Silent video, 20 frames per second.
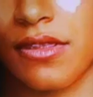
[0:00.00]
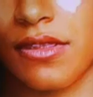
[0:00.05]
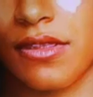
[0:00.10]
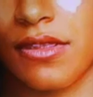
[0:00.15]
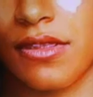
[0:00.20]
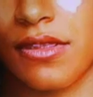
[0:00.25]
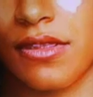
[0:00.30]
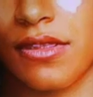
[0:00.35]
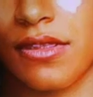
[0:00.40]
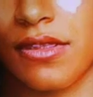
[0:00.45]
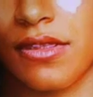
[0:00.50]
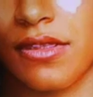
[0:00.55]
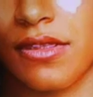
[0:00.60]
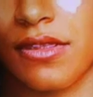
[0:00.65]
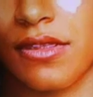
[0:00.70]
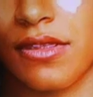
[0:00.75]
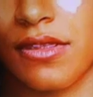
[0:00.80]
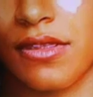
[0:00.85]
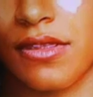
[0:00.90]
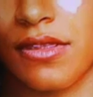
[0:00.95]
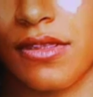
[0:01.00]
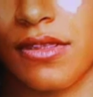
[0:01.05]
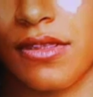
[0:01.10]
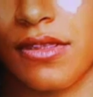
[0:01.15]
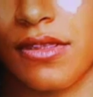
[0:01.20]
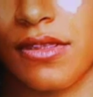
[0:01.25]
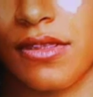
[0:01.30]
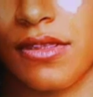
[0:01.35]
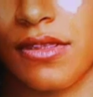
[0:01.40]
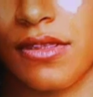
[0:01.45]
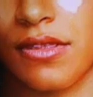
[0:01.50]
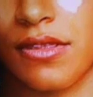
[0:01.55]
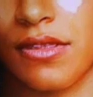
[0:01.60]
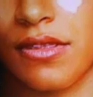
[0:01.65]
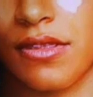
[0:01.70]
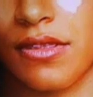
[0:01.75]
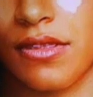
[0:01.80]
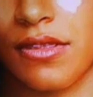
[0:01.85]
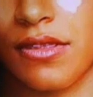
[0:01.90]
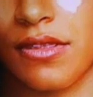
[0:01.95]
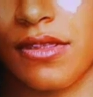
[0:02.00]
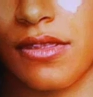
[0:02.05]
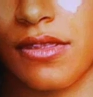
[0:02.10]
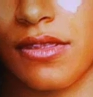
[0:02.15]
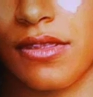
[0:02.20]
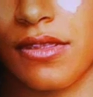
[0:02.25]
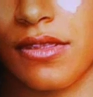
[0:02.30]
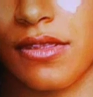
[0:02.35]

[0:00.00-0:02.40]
[no speech]